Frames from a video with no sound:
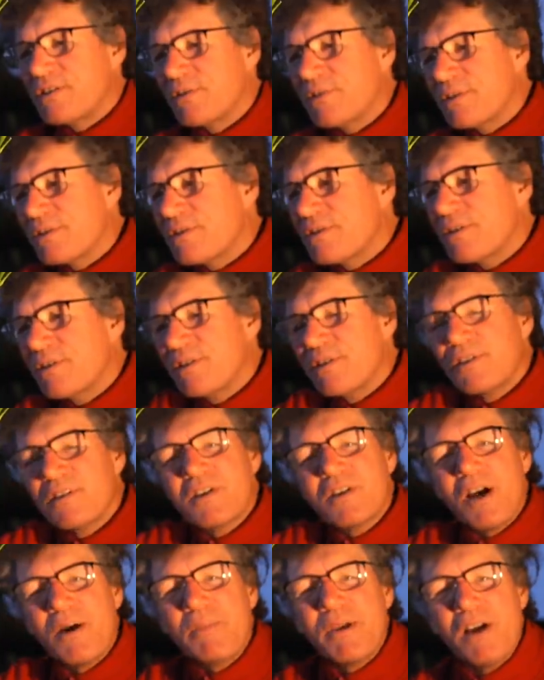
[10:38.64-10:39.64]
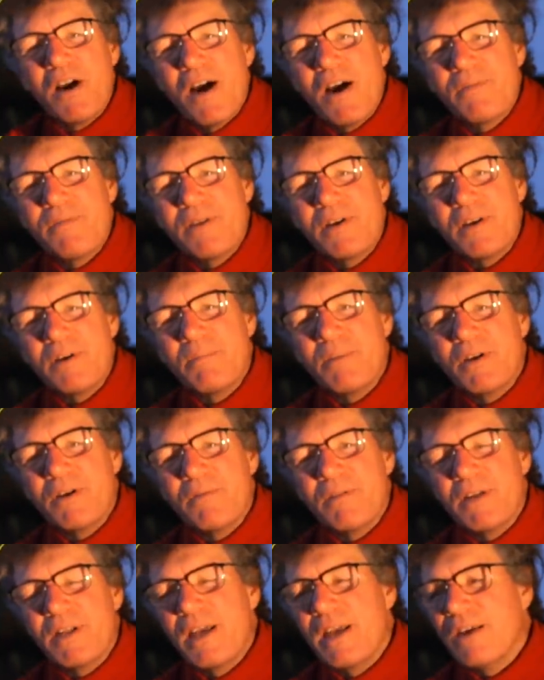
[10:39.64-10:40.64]
so it's coming off at a bit
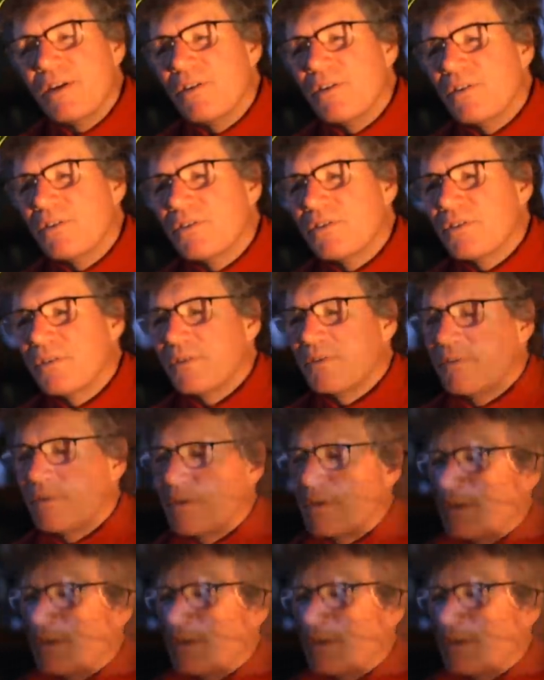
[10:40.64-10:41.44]
of an angle. So,